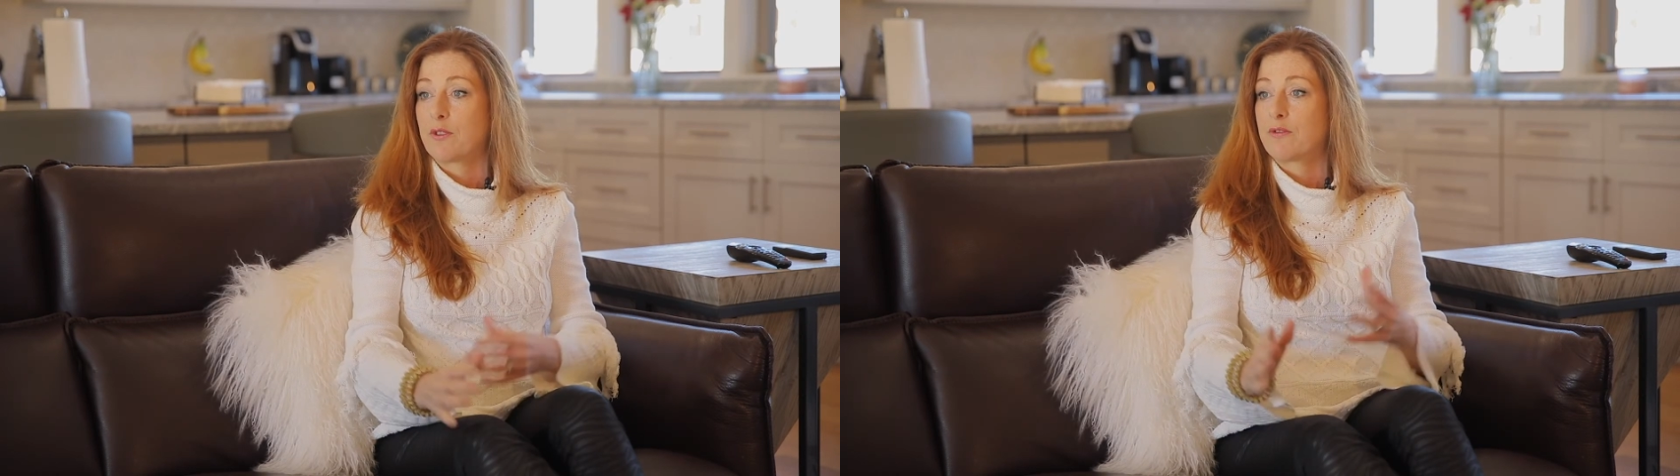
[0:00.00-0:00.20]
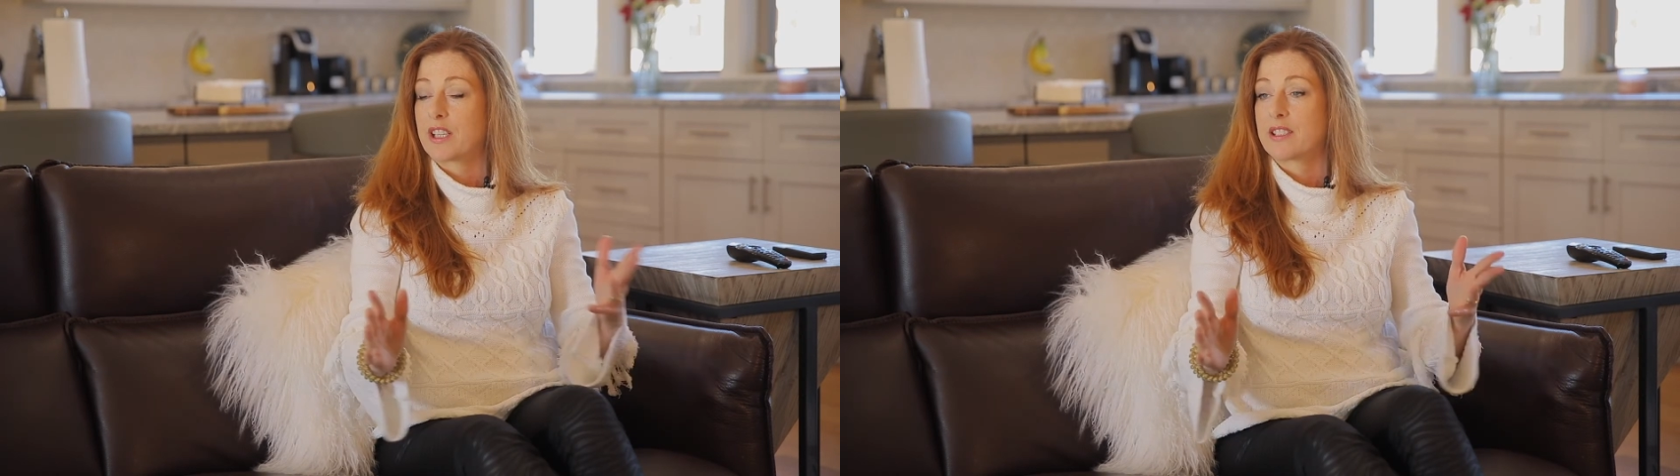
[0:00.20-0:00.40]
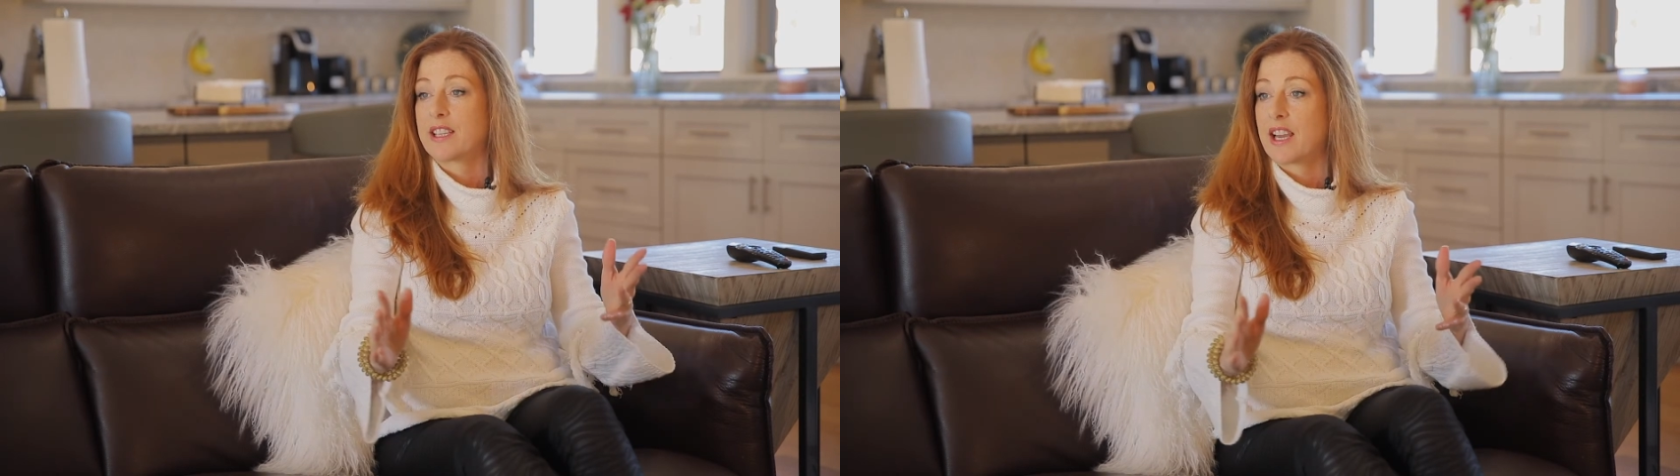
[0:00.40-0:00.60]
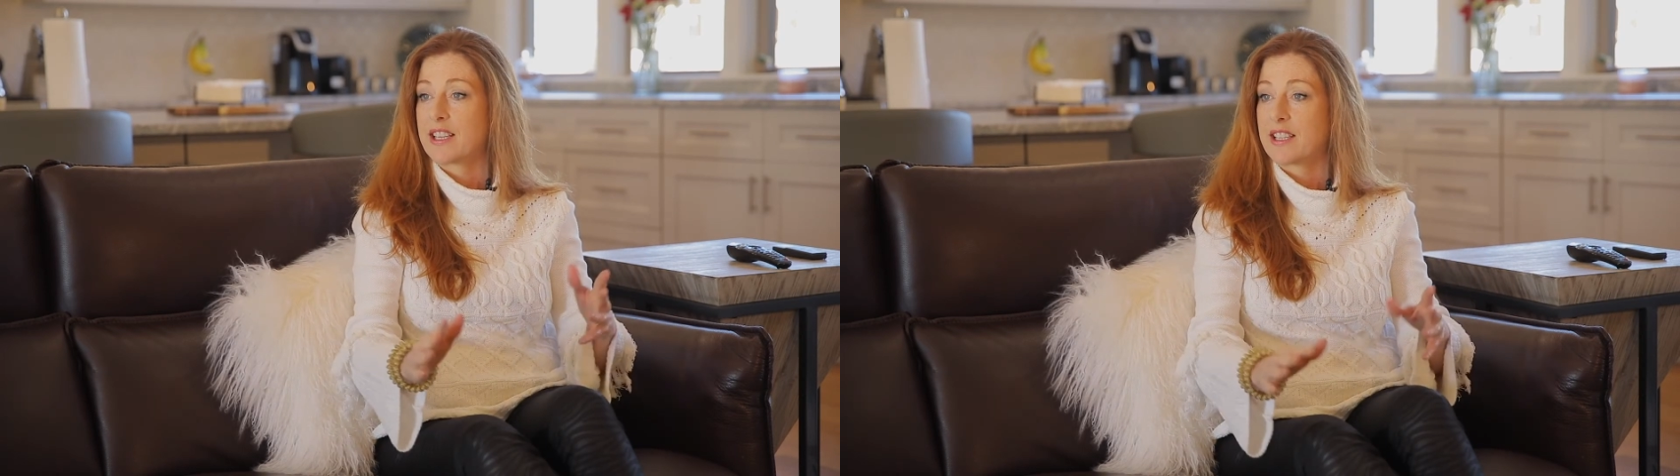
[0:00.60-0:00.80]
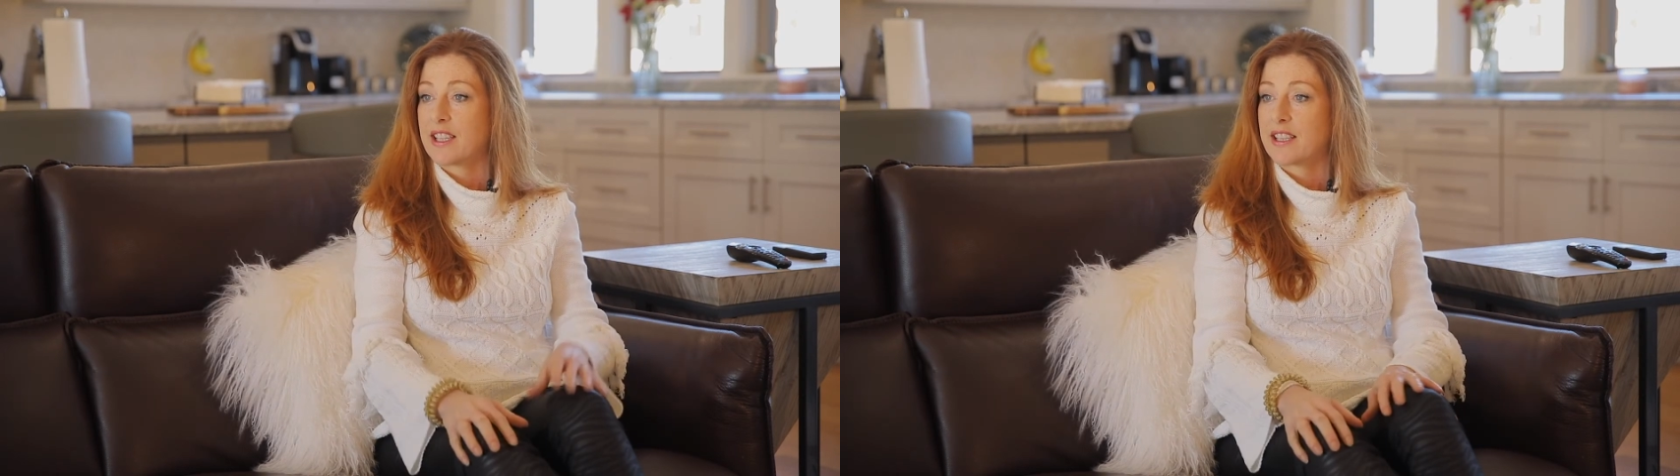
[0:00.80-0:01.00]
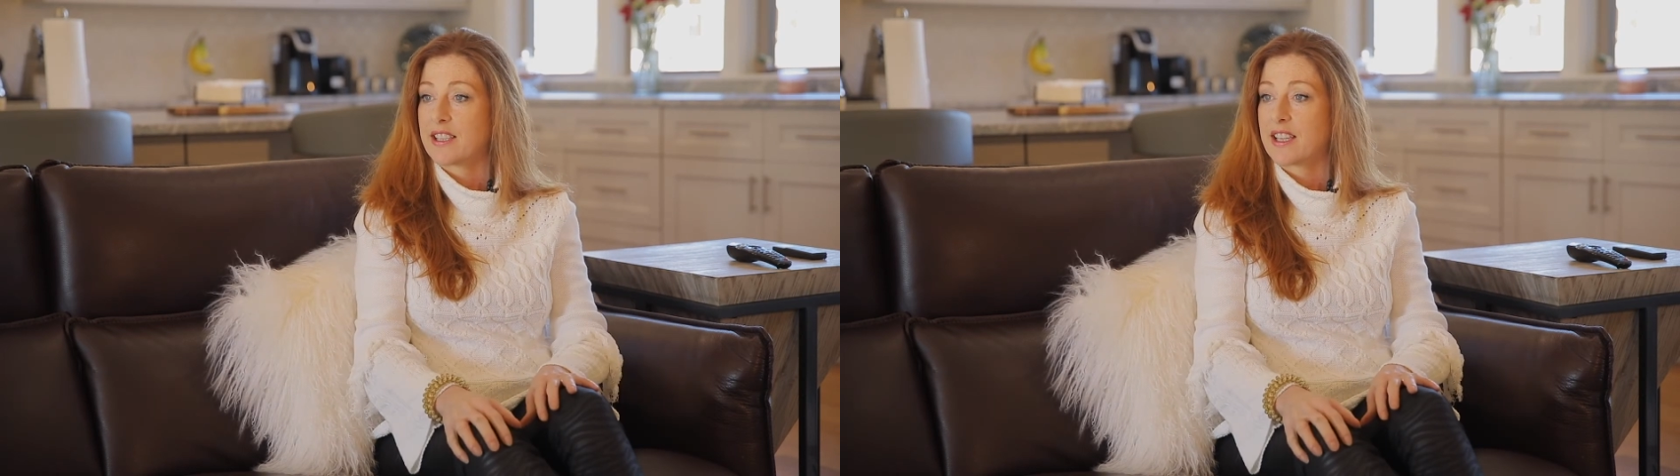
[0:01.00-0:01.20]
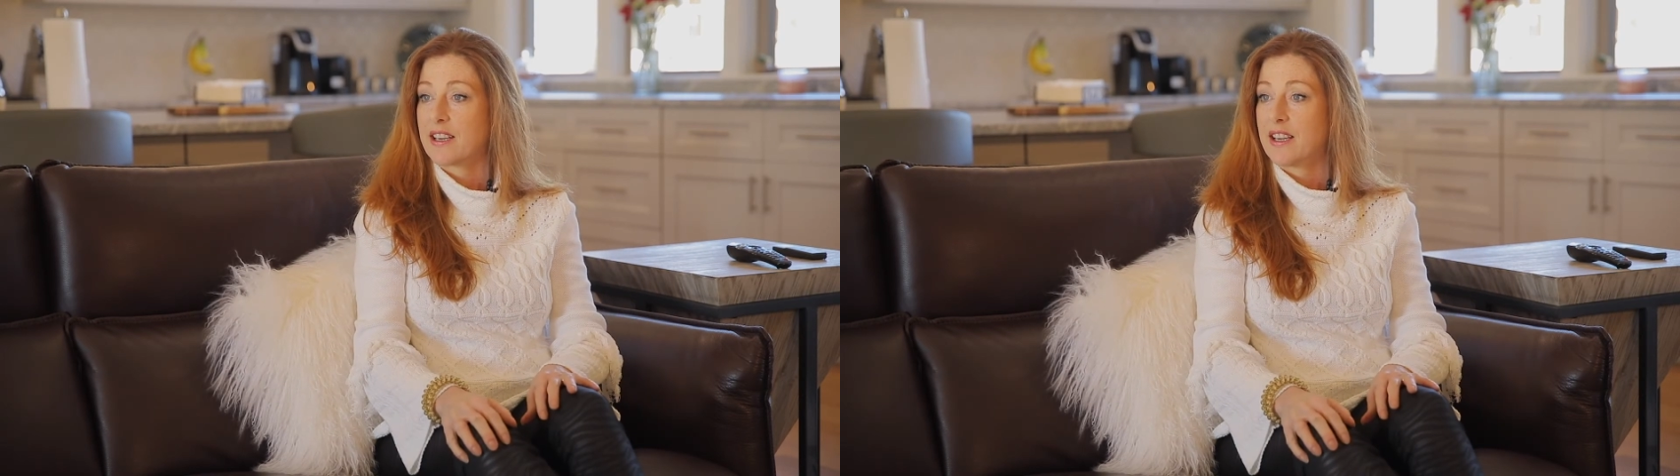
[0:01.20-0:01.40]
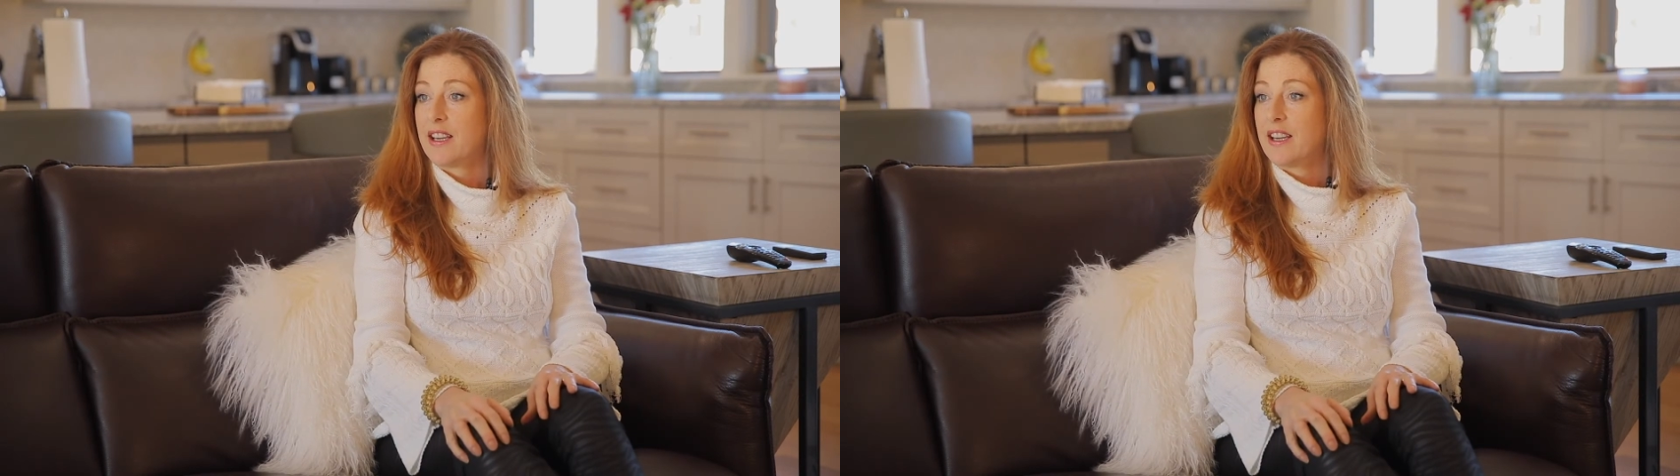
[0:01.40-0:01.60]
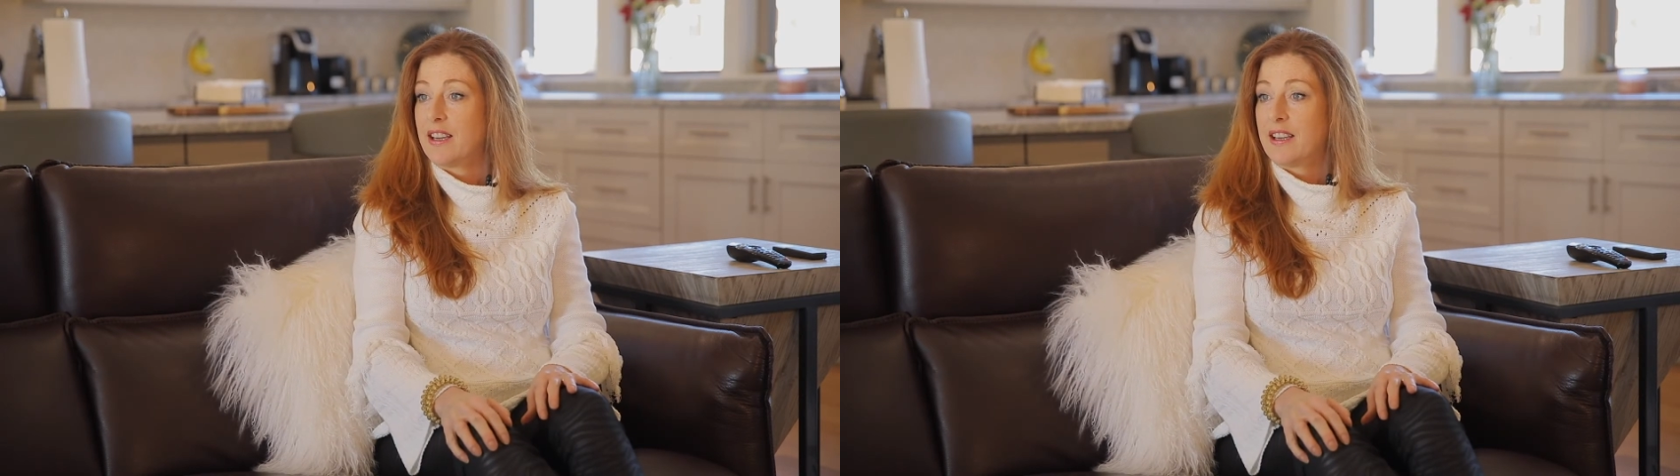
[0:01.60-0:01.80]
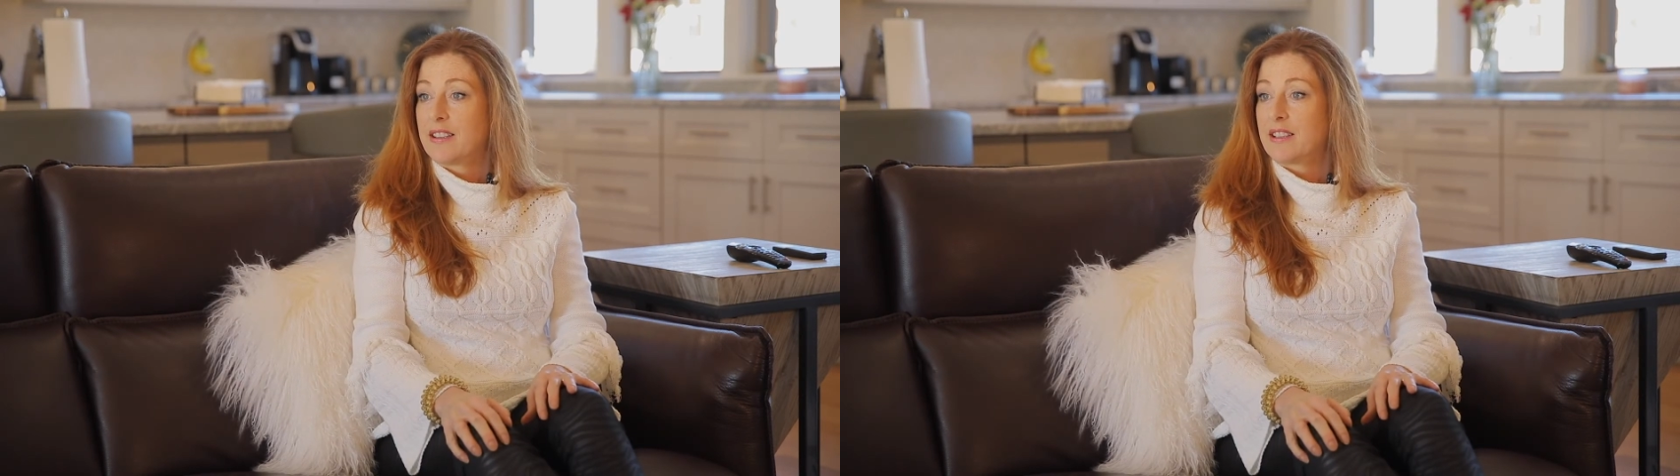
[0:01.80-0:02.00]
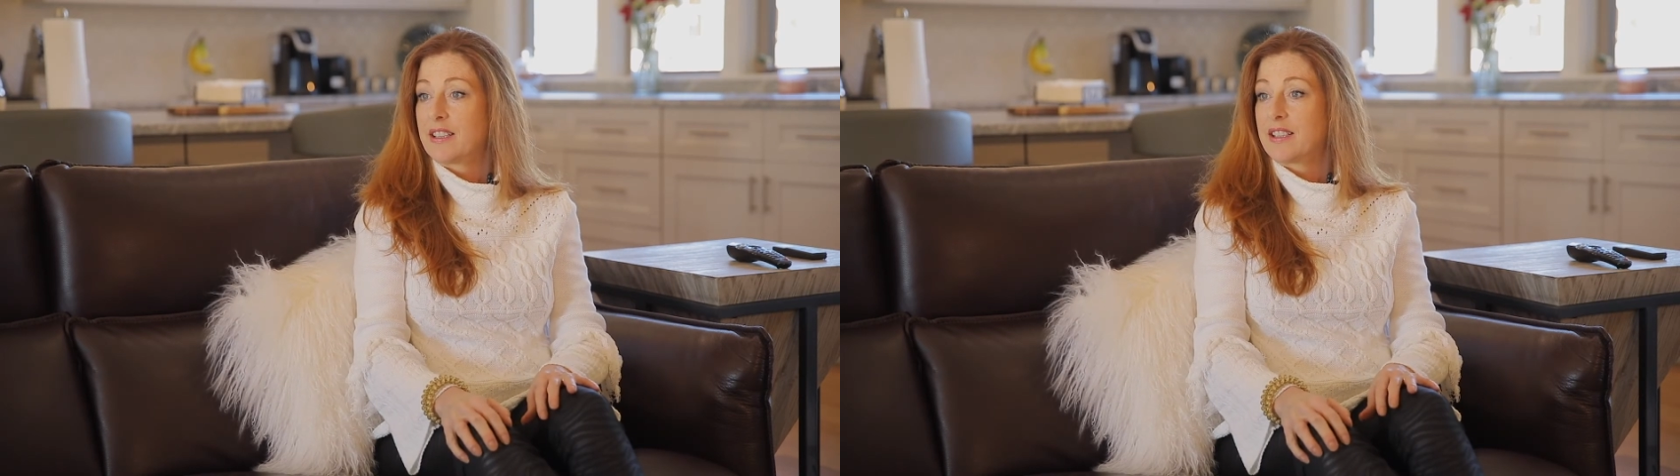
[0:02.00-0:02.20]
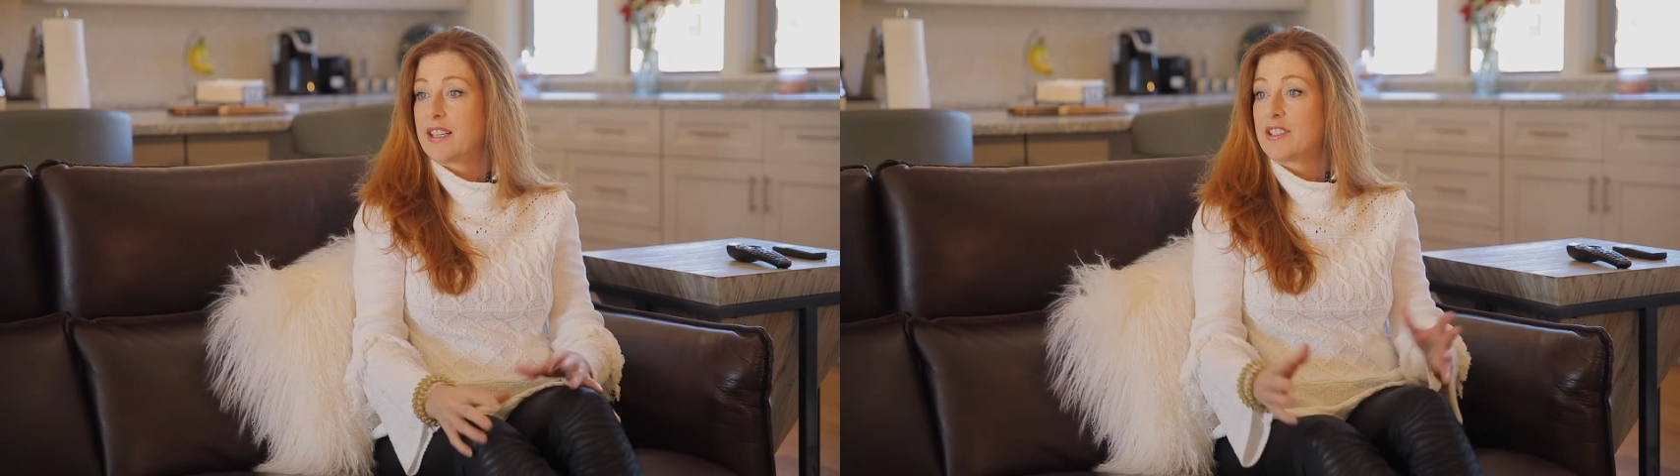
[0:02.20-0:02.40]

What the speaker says: fixing anything that needed